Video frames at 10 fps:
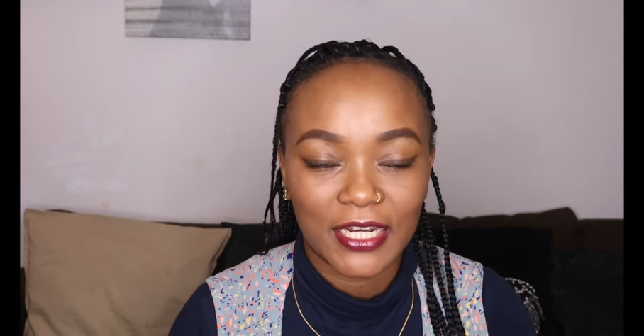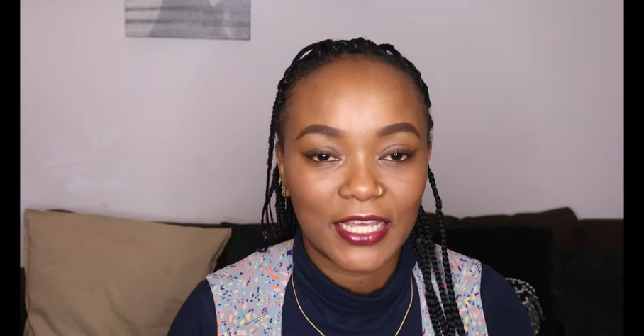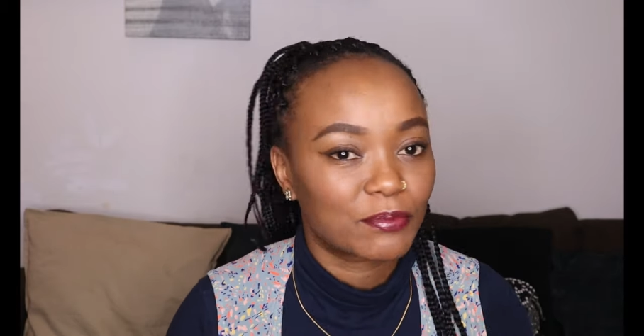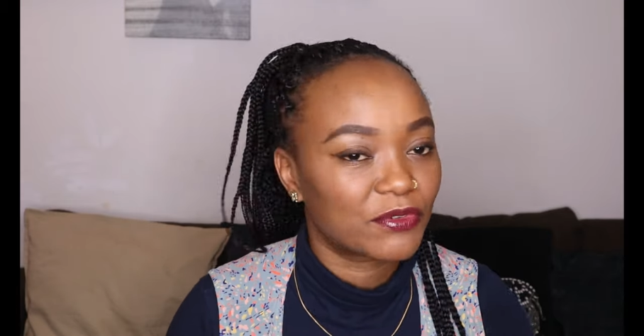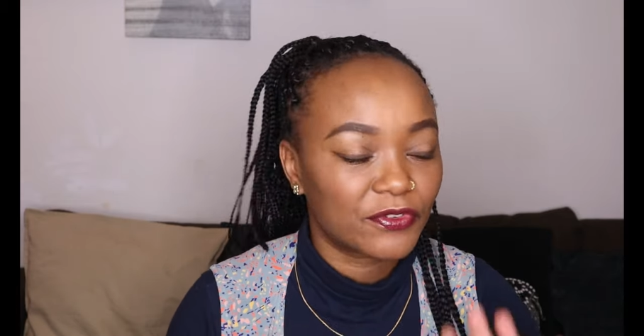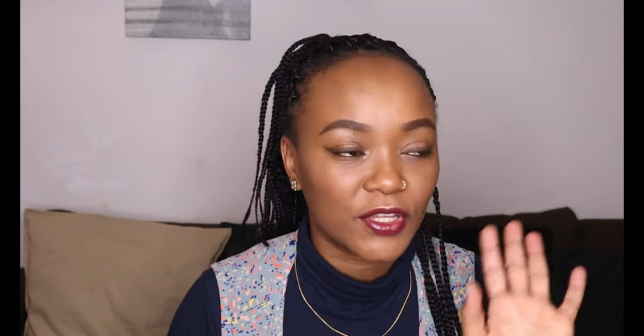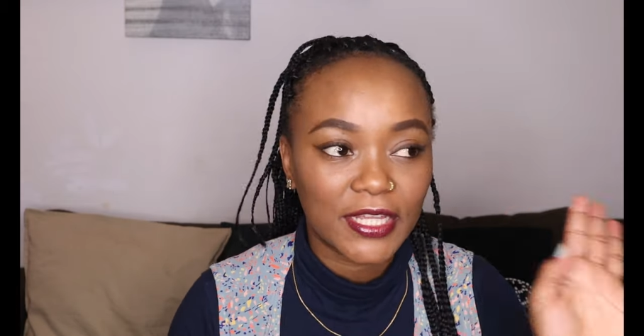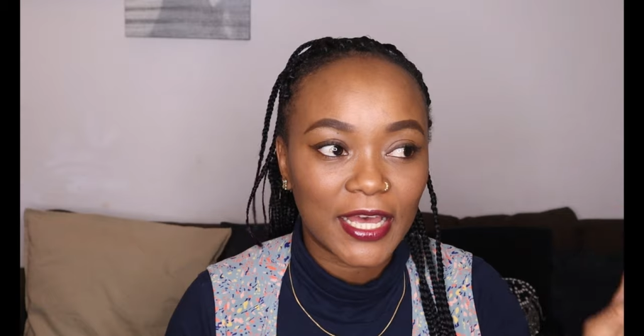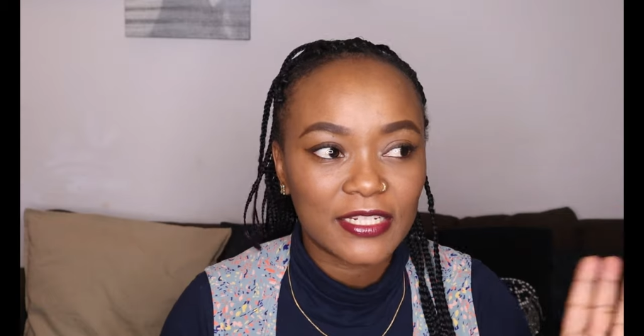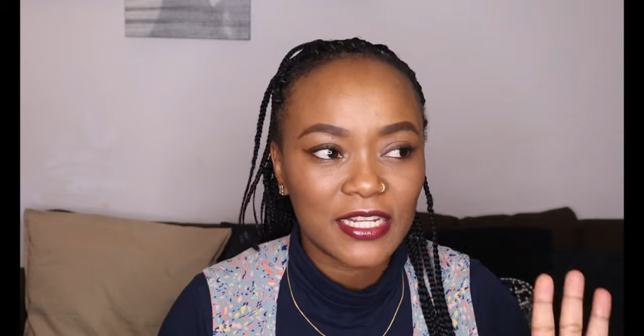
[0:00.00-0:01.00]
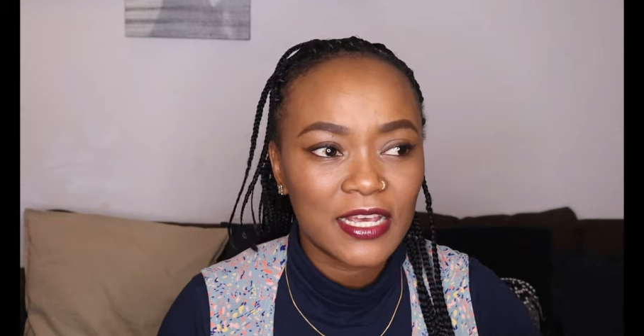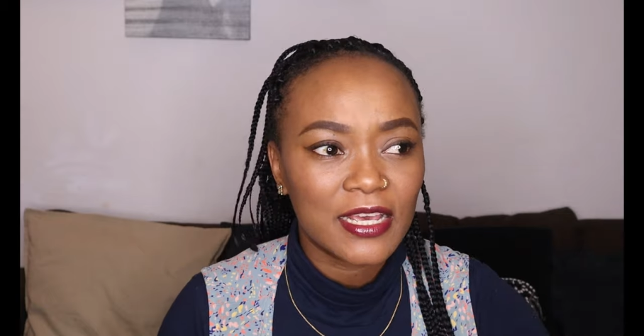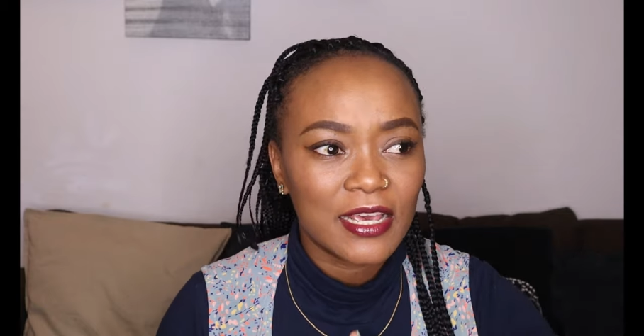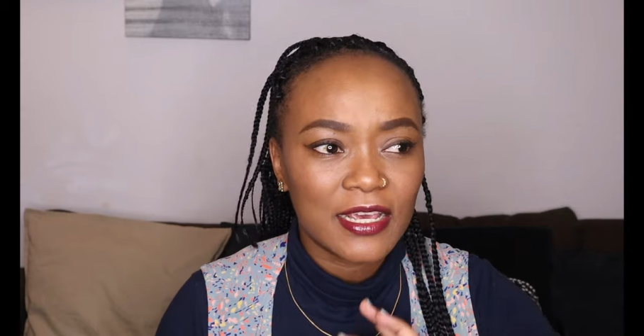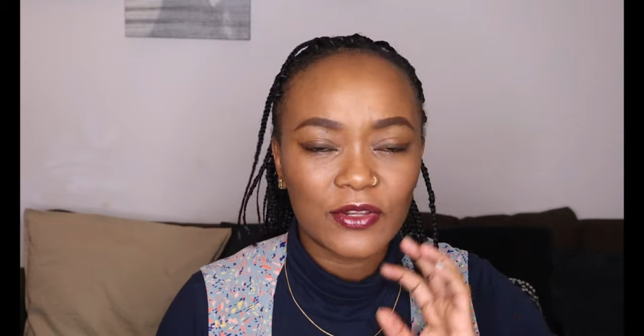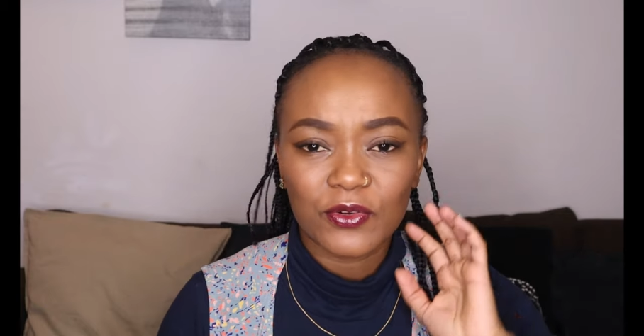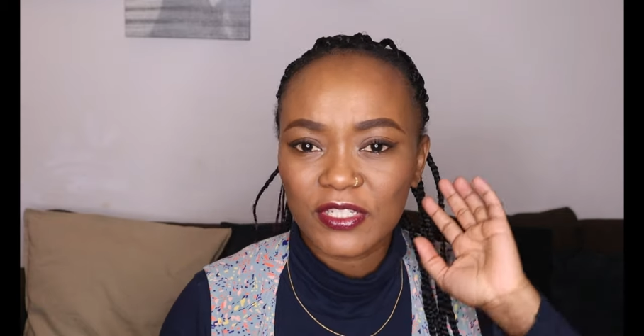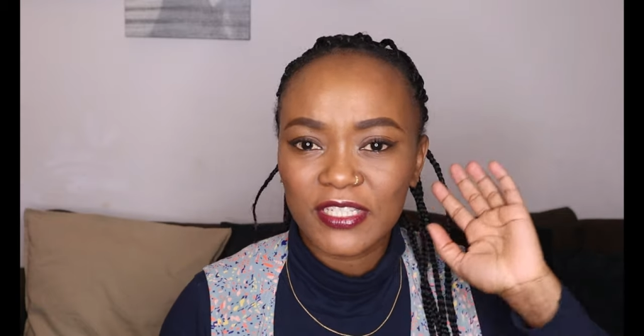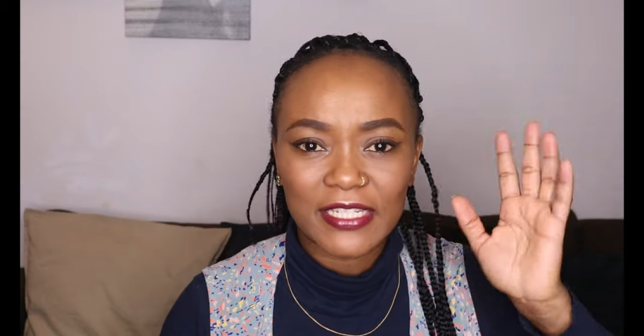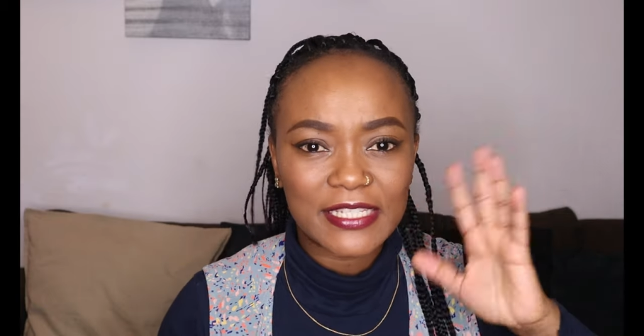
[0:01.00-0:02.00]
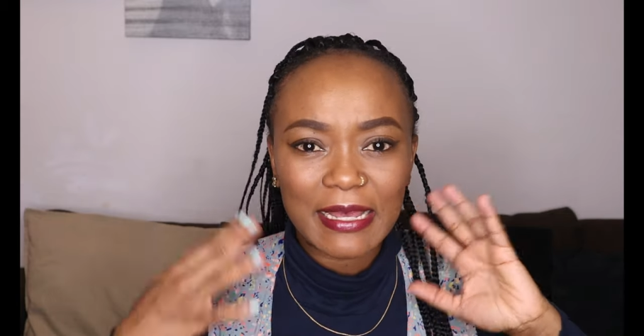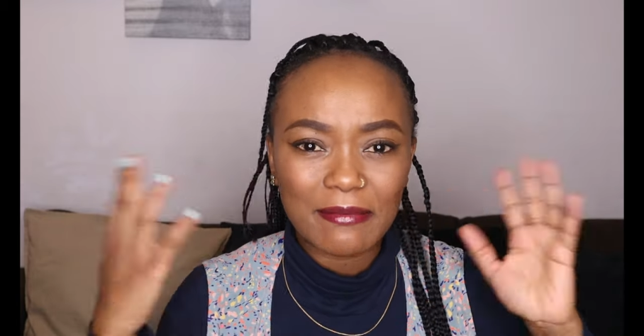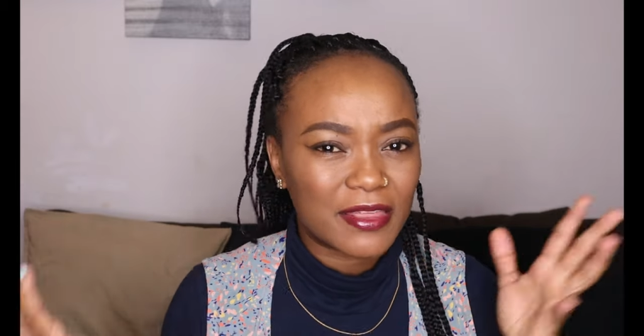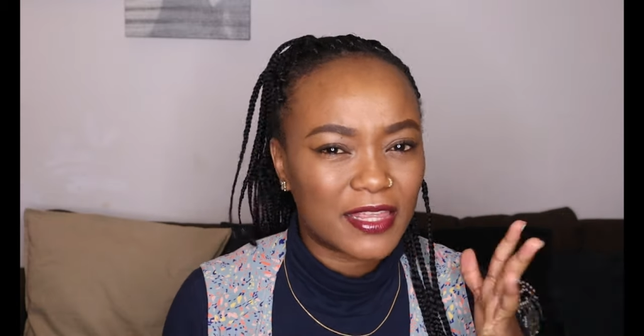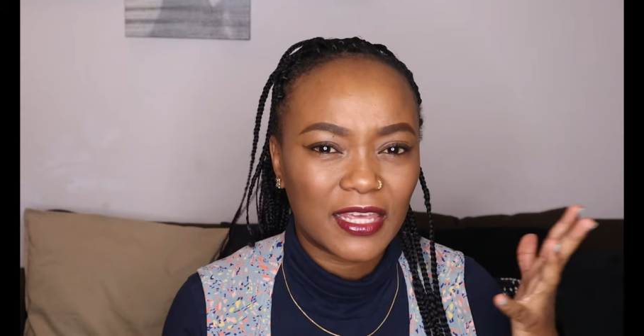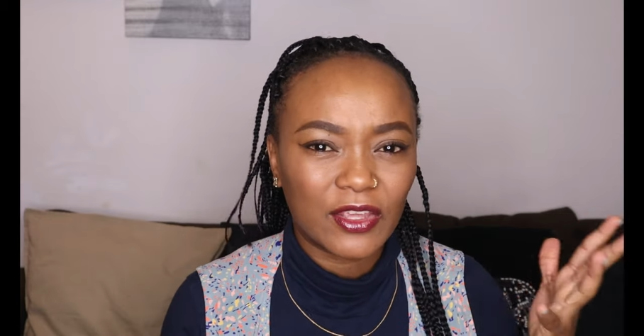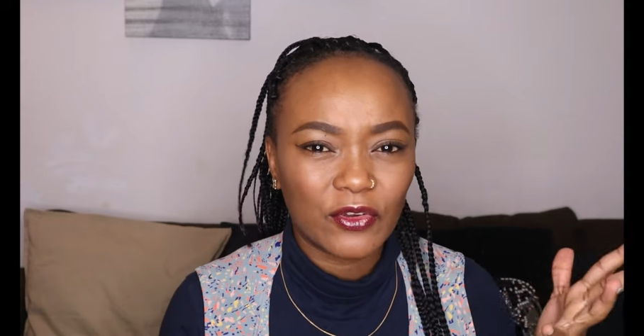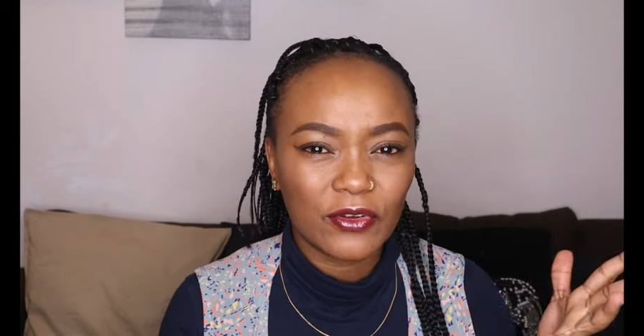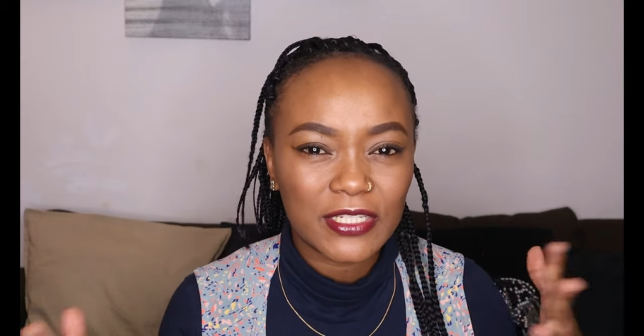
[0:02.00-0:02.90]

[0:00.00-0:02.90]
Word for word: Like before that, it was just something, you know,